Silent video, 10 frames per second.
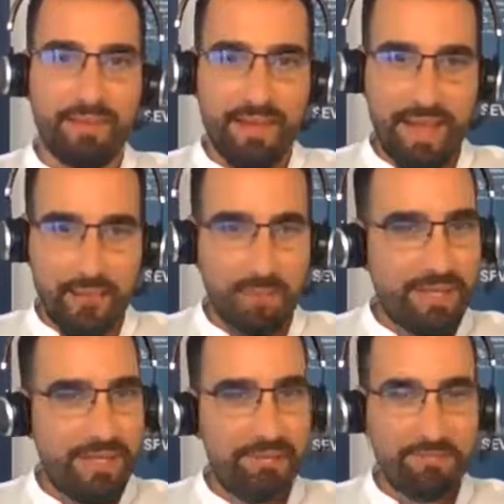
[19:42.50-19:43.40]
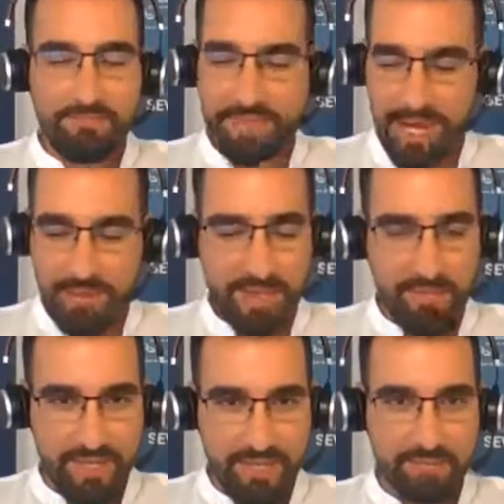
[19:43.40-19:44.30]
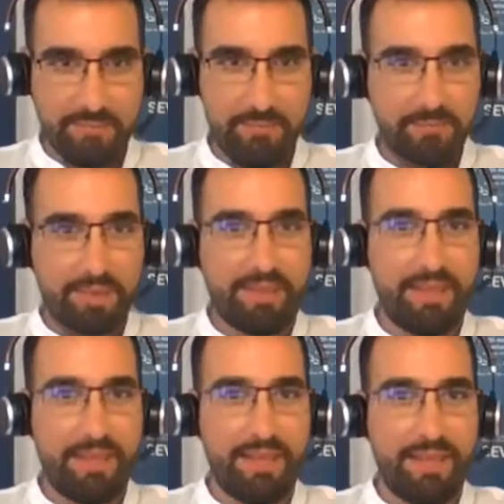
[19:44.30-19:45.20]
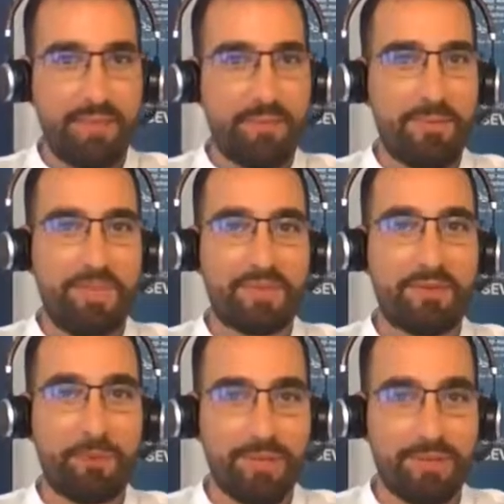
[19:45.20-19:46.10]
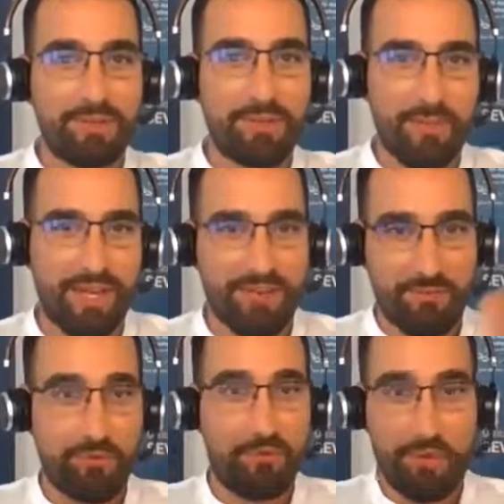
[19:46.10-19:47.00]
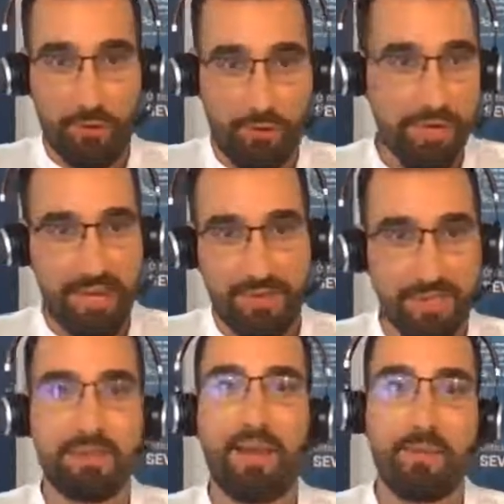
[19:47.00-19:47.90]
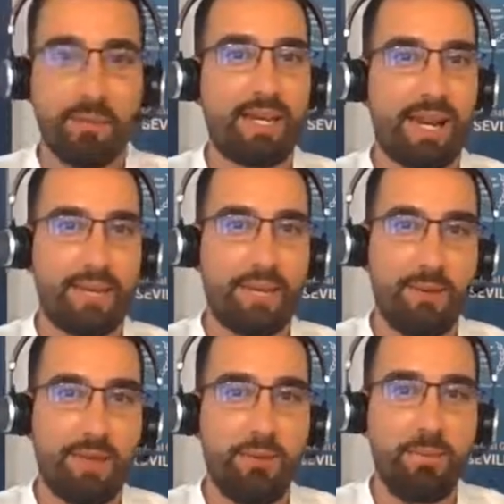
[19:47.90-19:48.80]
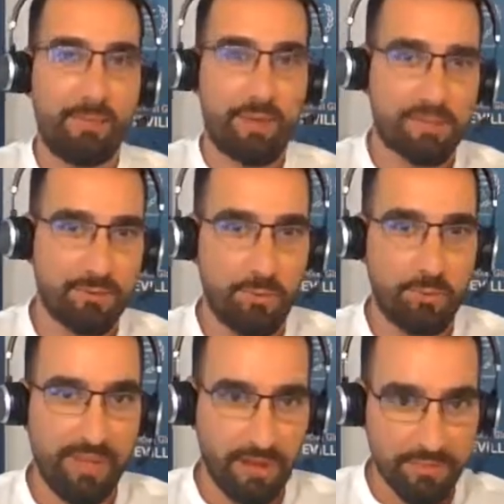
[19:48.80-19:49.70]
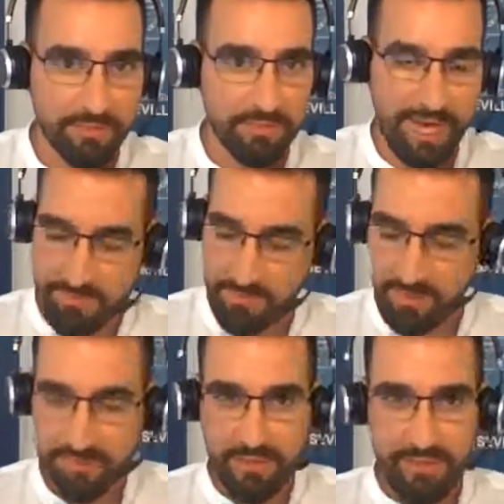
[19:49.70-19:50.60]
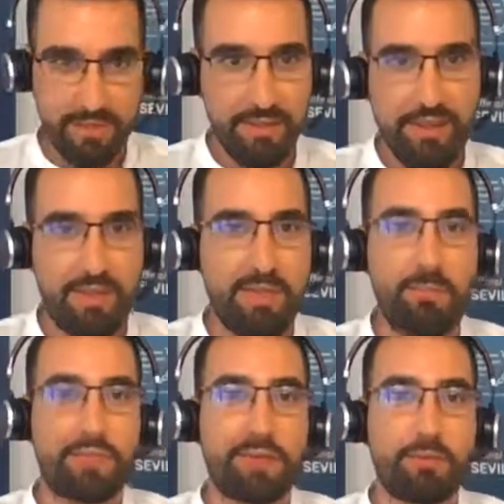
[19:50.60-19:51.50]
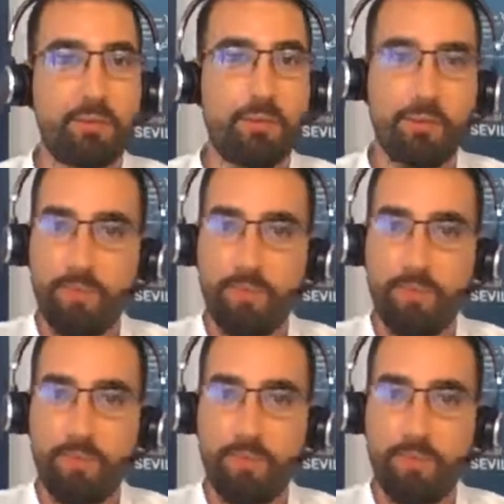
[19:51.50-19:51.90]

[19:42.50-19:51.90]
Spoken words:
I will try my best, but with the situation that we have of the corona and this, I will try. I will do my best to be there. Trust me. Nothing better to...